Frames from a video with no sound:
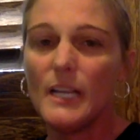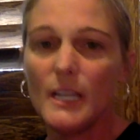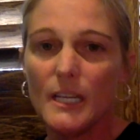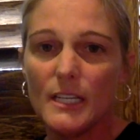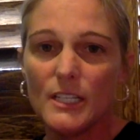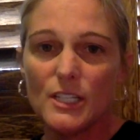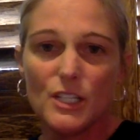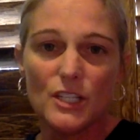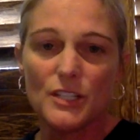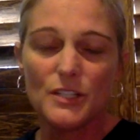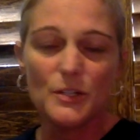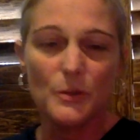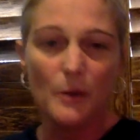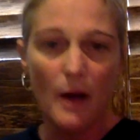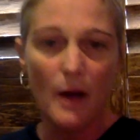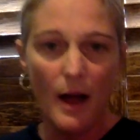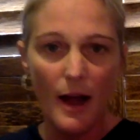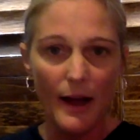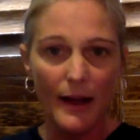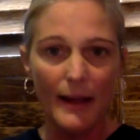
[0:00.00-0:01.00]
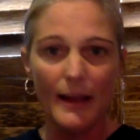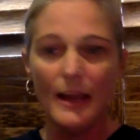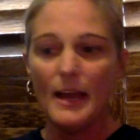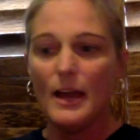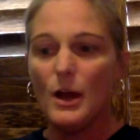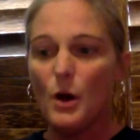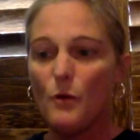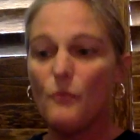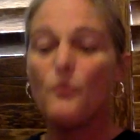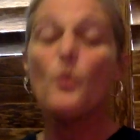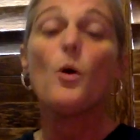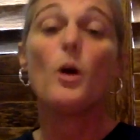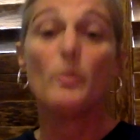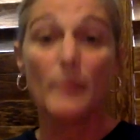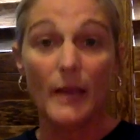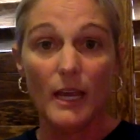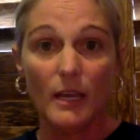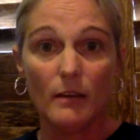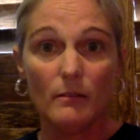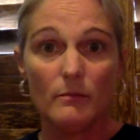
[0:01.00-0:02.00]
it's just too high for
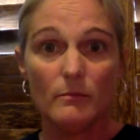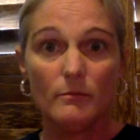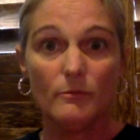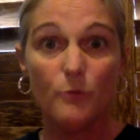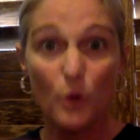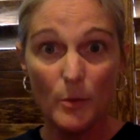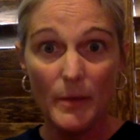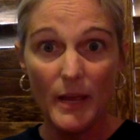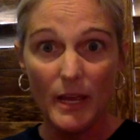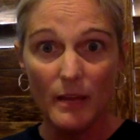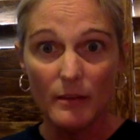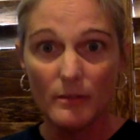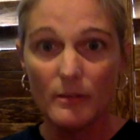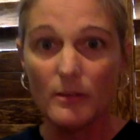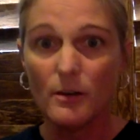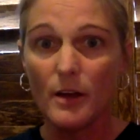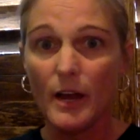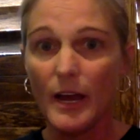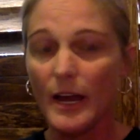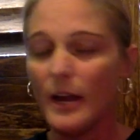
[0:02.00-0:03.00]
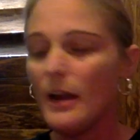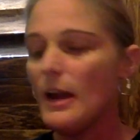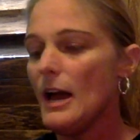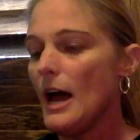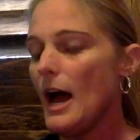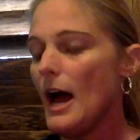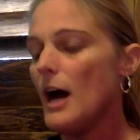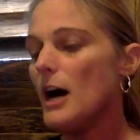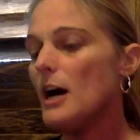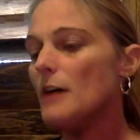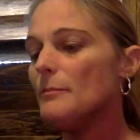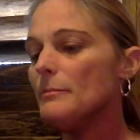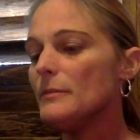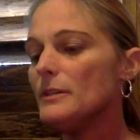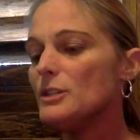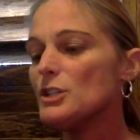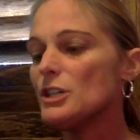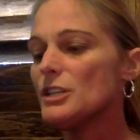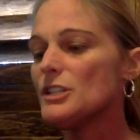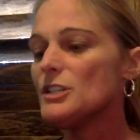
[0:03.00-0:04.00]
me, okay?
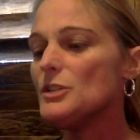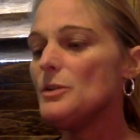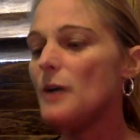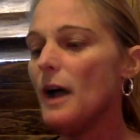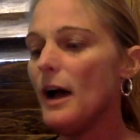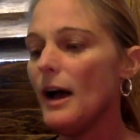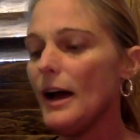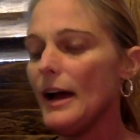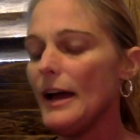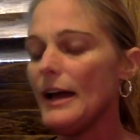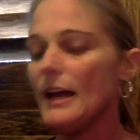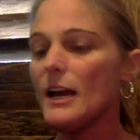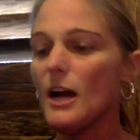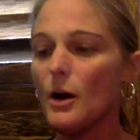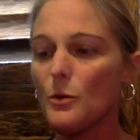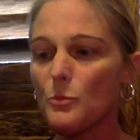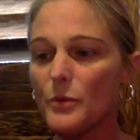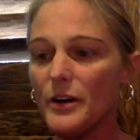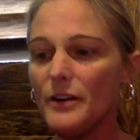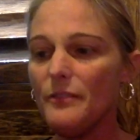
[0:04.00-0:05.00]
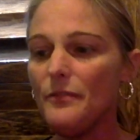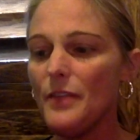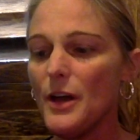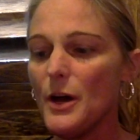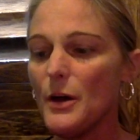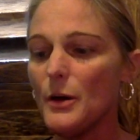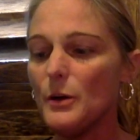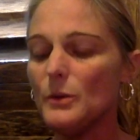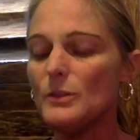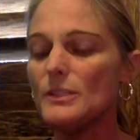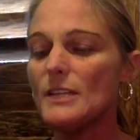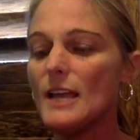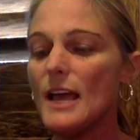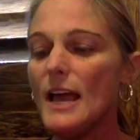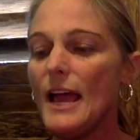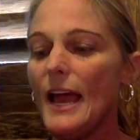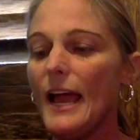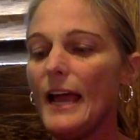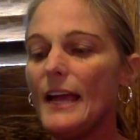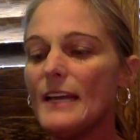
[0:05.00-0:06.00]
Just too high. Got rid of those
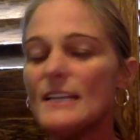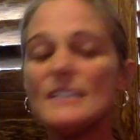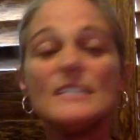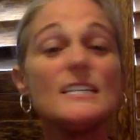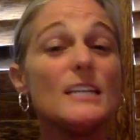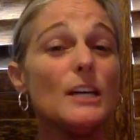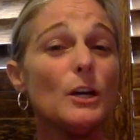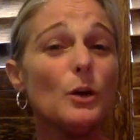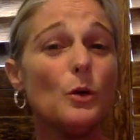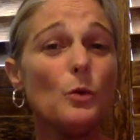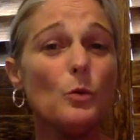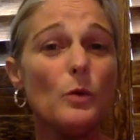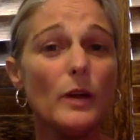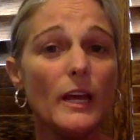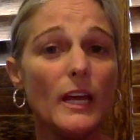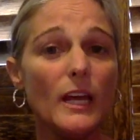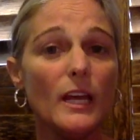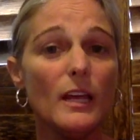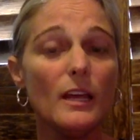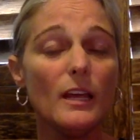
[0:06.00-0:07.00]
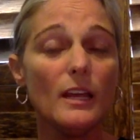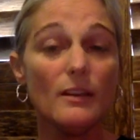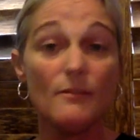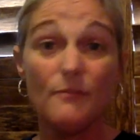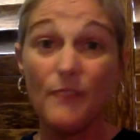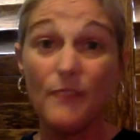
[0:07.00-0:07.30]
until we can